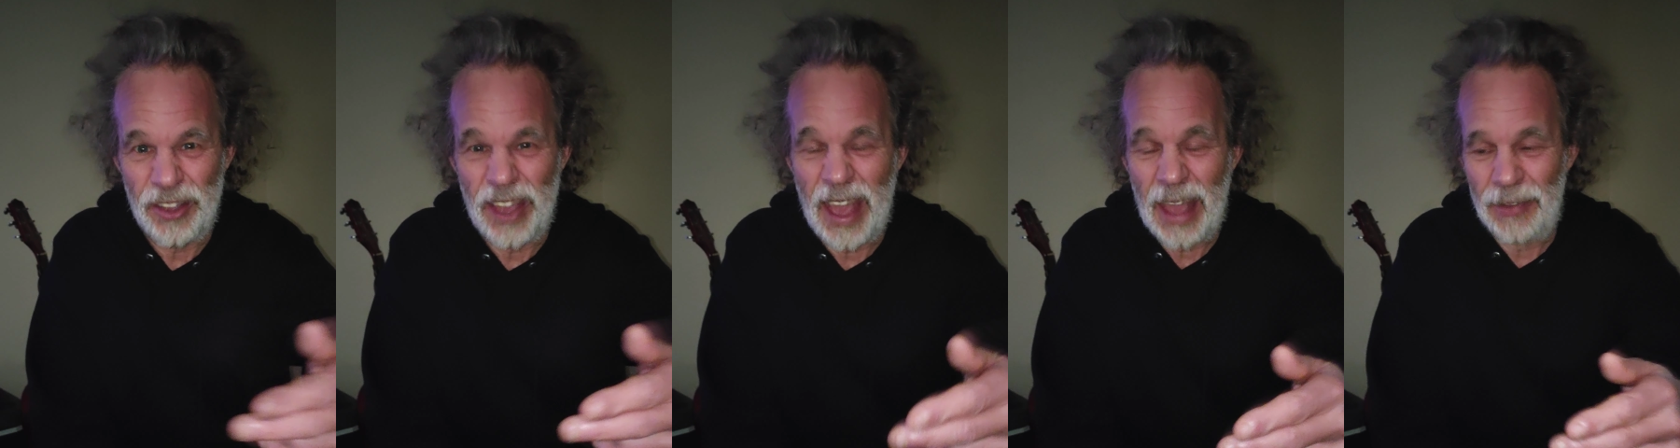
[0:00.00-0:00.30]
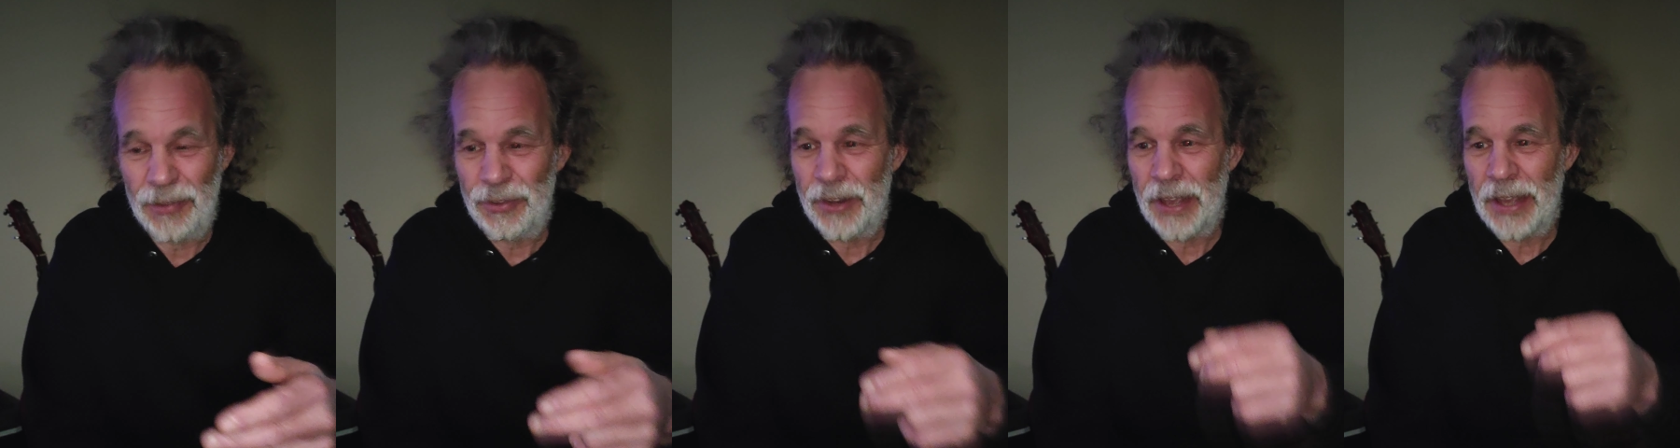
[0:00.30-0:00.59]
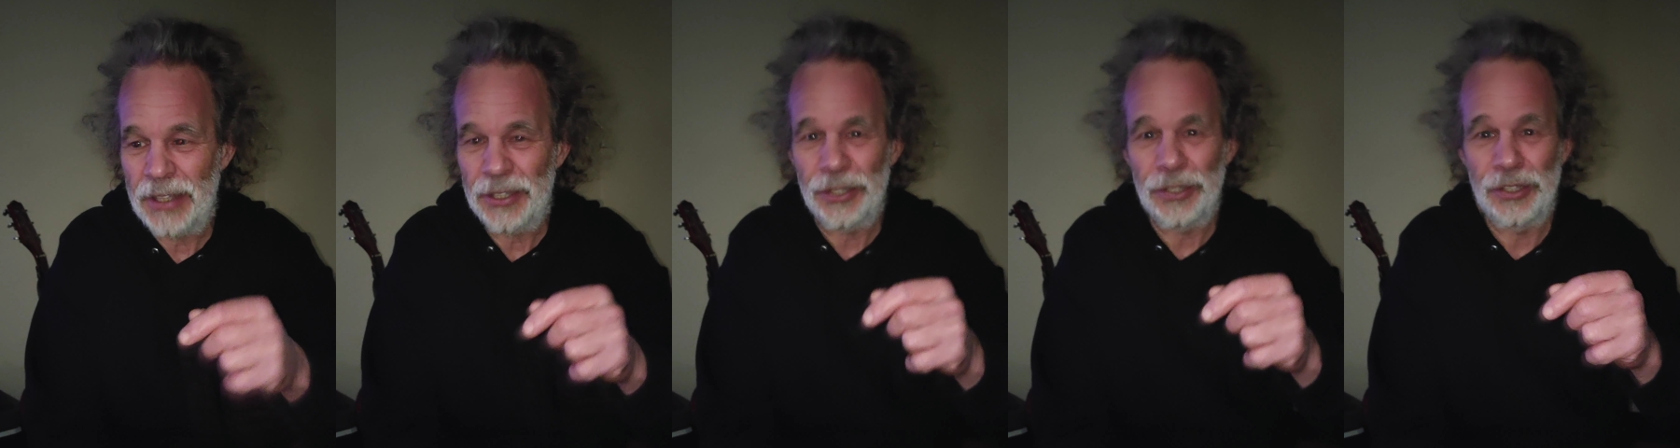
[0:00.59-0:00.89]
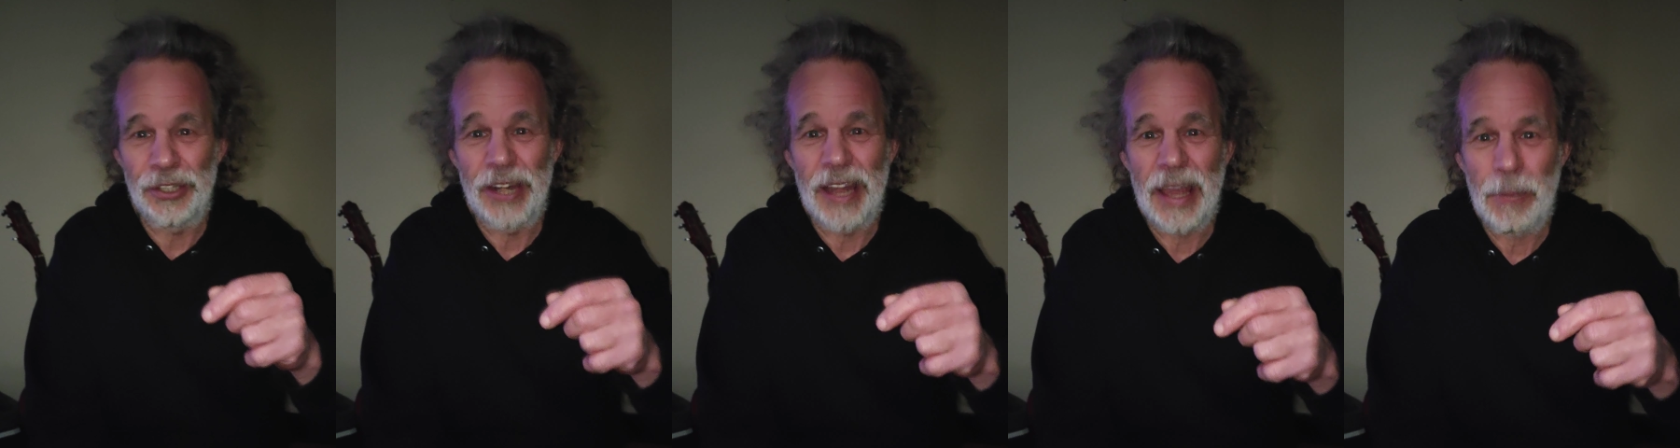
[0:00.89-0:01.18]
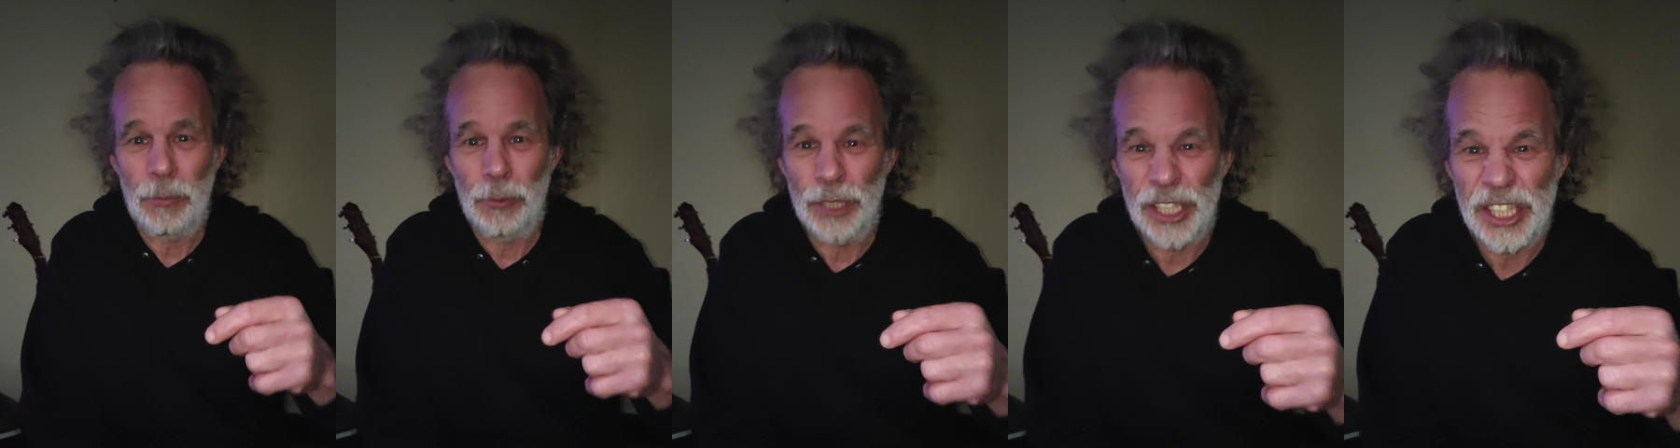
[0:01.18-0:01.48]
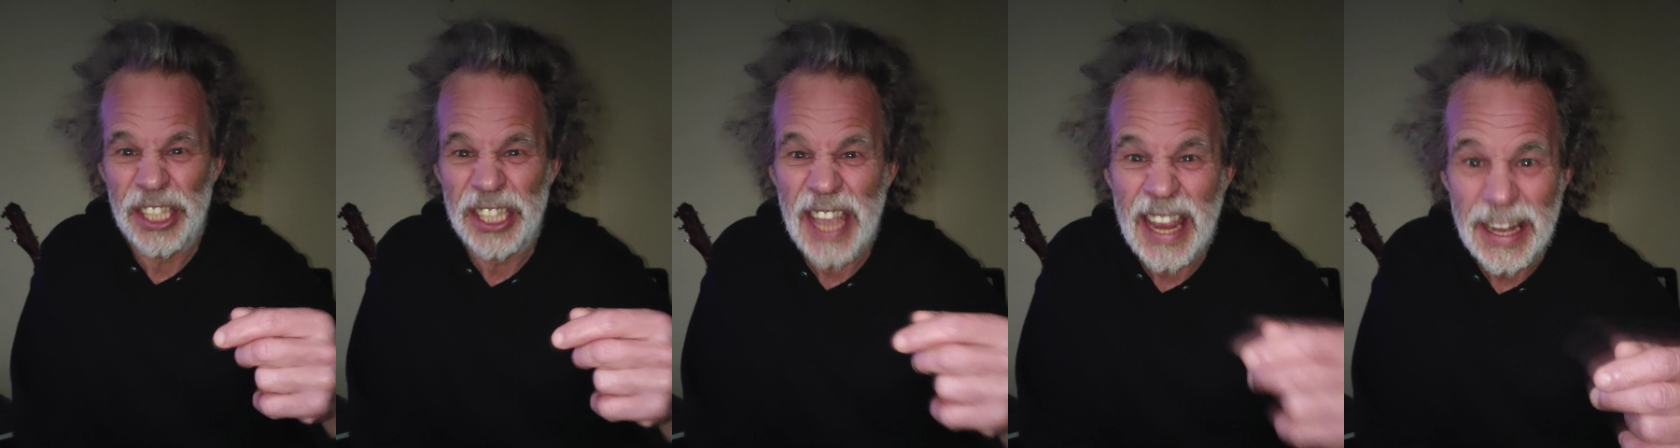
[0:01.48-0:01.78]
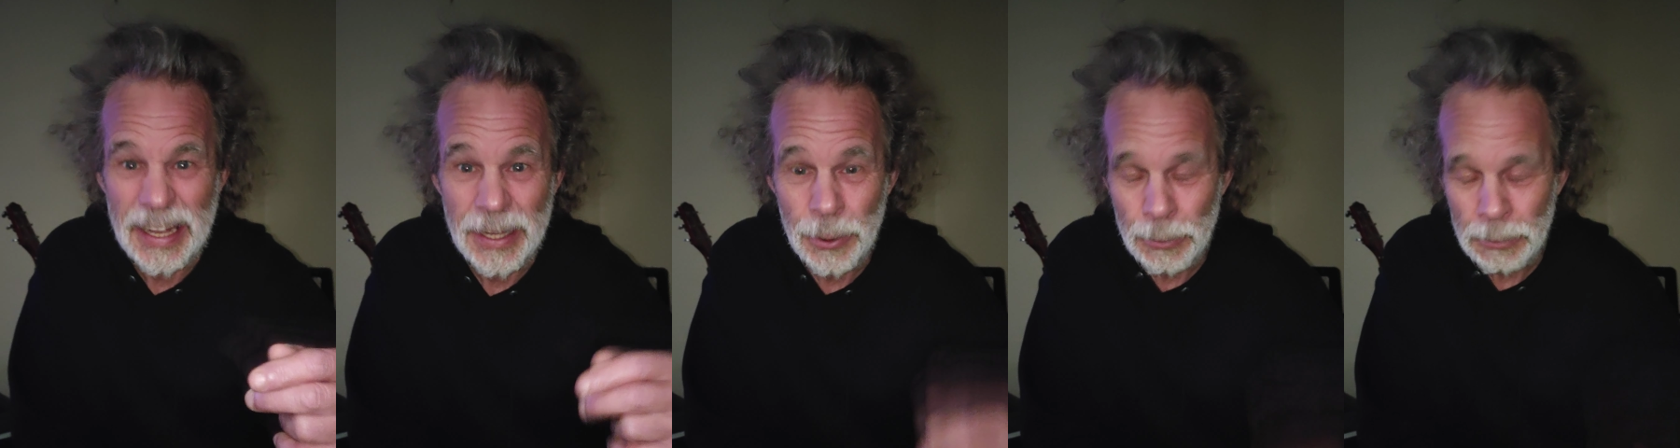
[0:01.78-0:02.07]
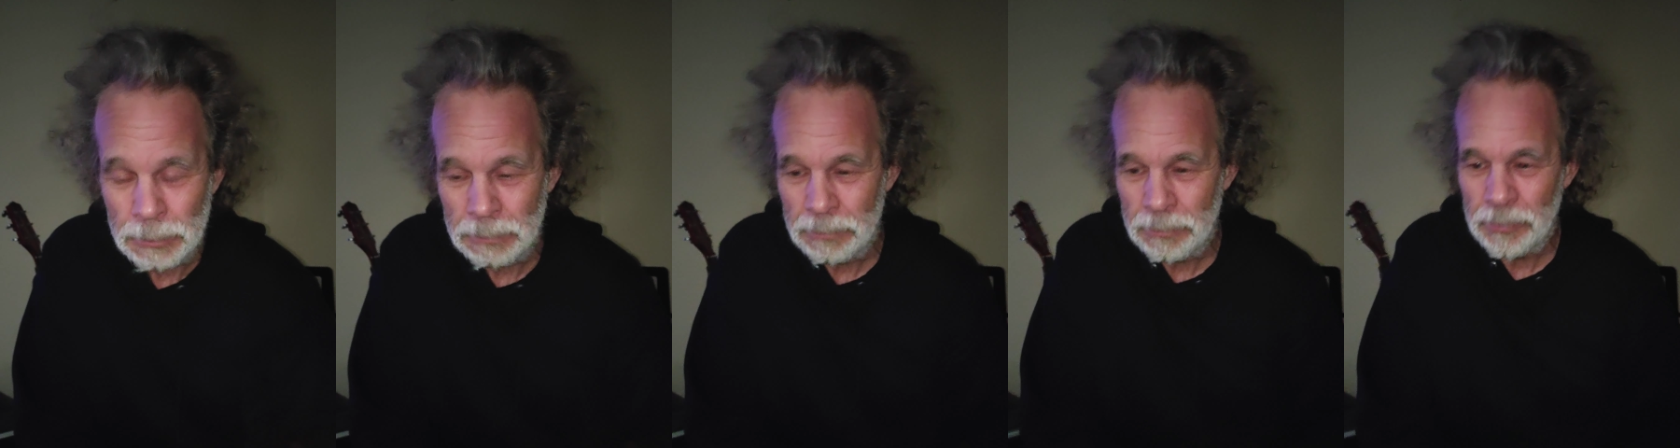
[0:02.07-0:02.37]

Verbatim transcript: gas station's name was Satan